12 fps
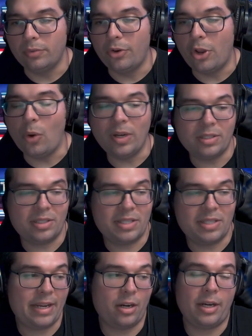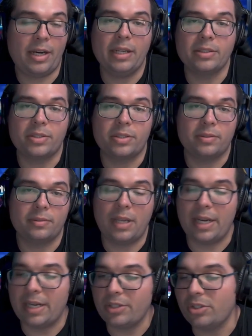no one's taking our kids.
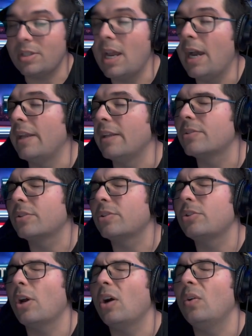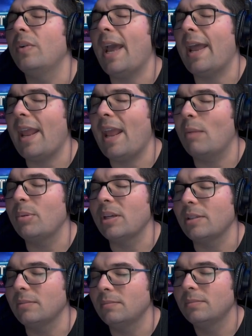Like, it's just not, it's so not
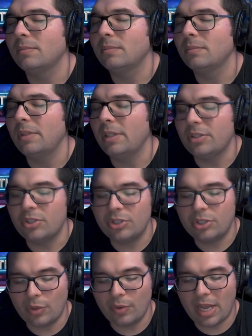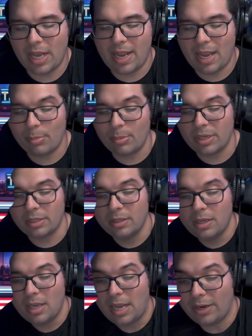happening. It's so not happening.